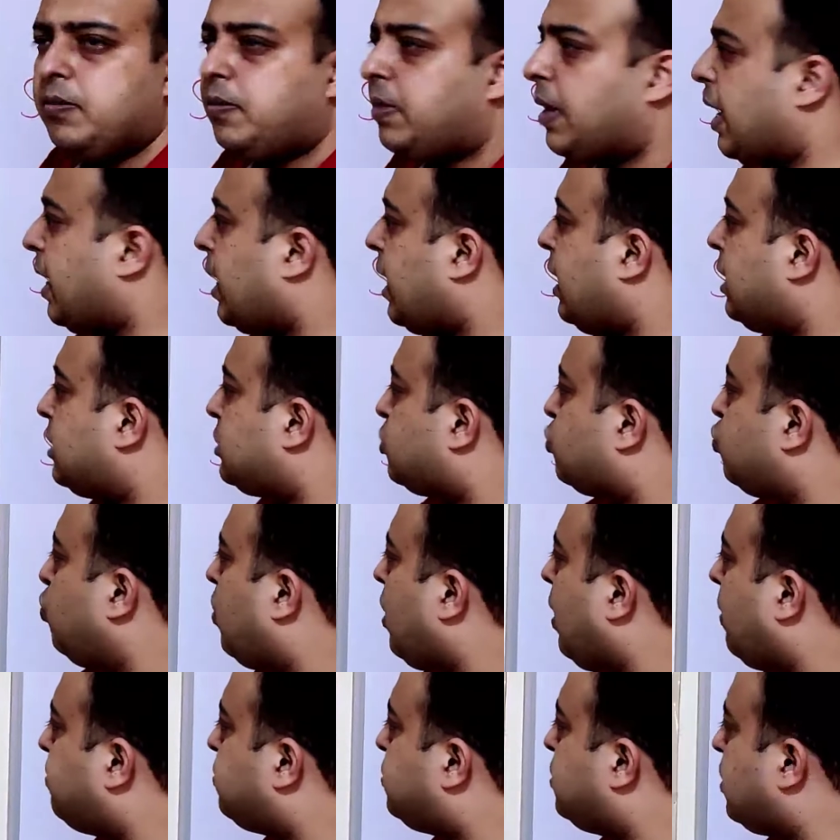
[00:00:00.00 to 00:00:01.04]
black has to
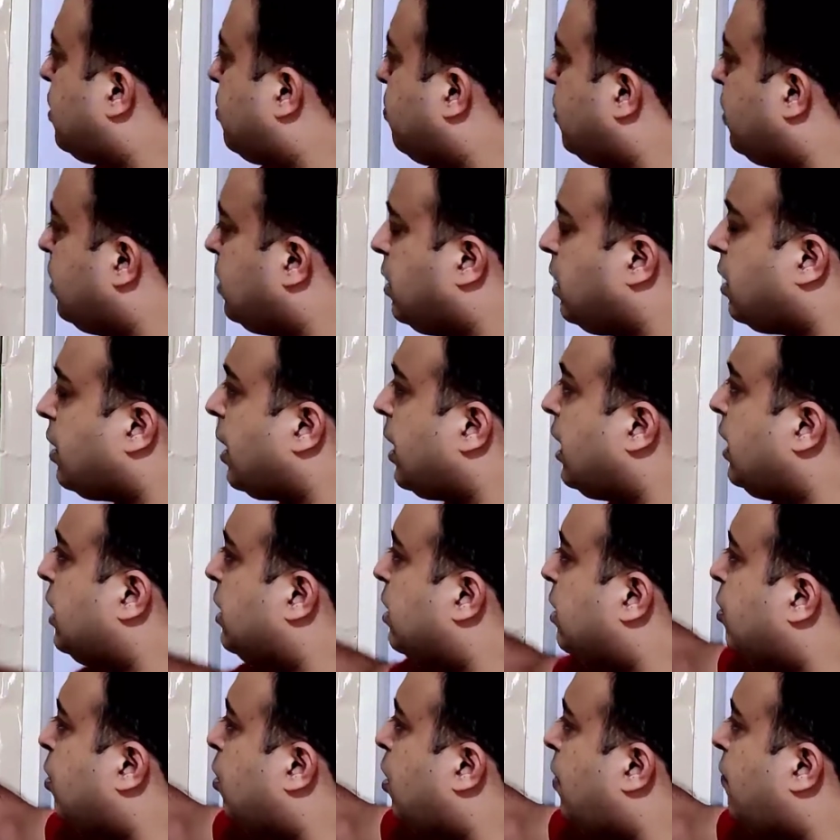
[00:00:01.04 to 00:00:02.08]
capture with the
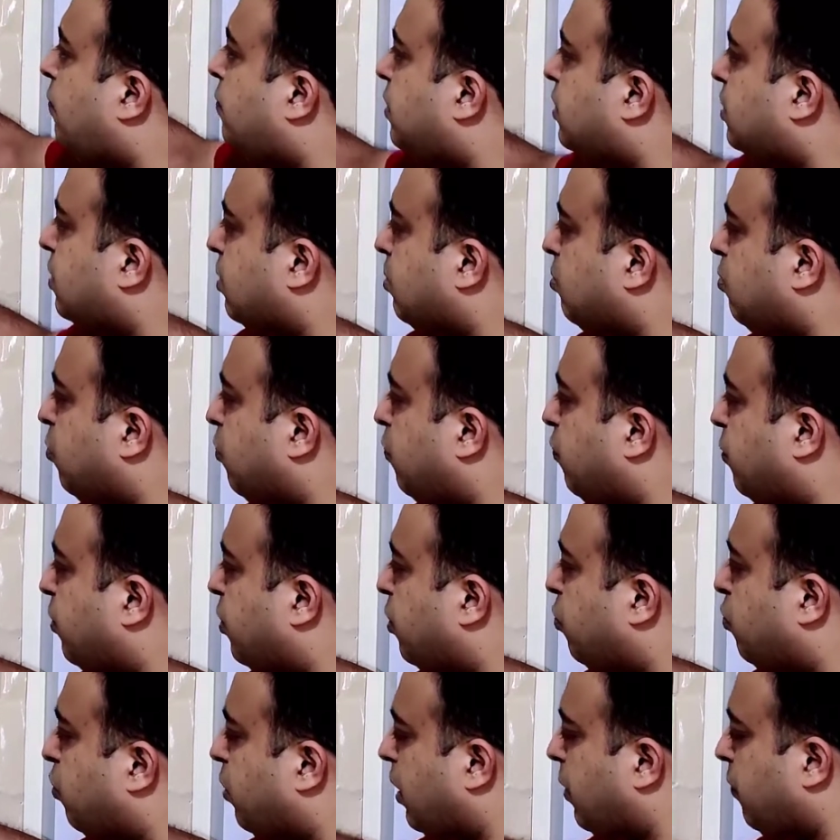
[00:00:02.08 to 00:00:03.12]
knight. Now after the move
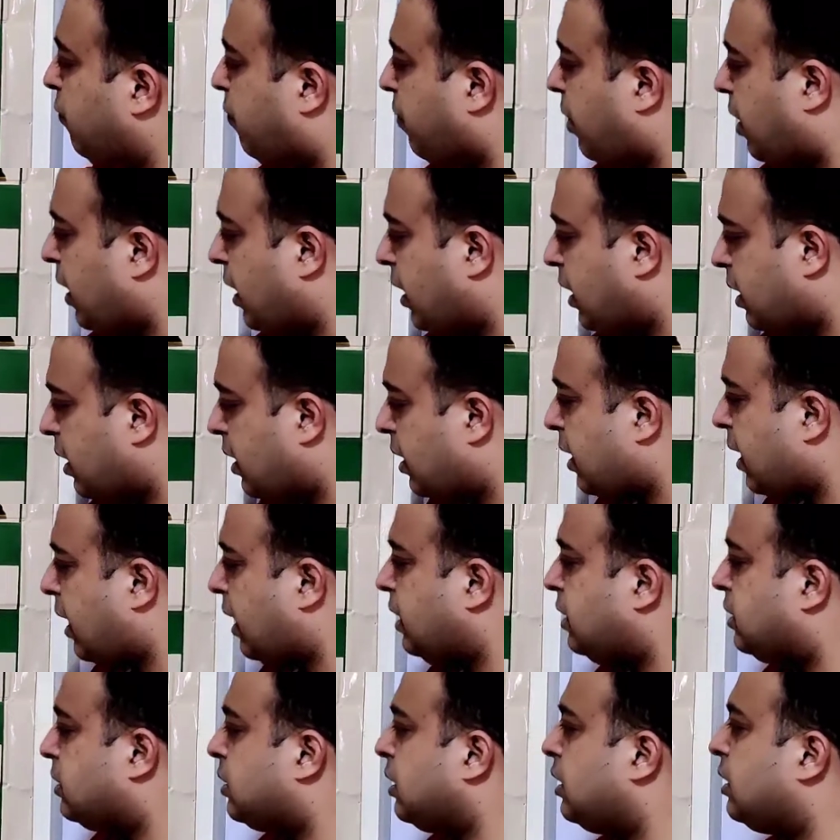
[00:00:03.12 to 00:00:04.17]
q d5,
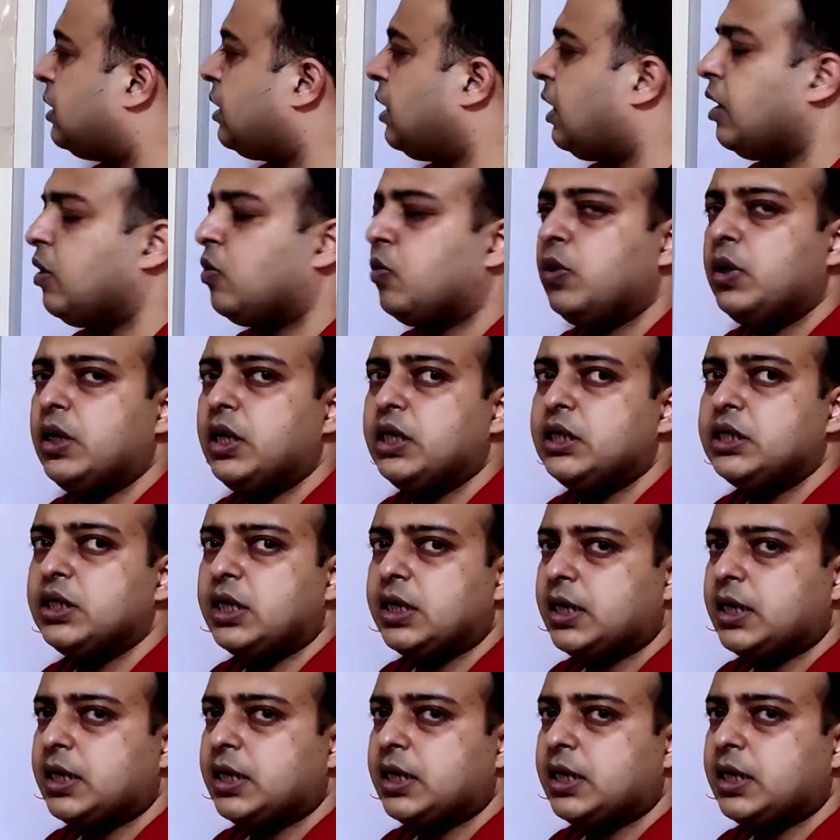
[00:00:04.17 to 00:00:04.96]
knight c3, queen is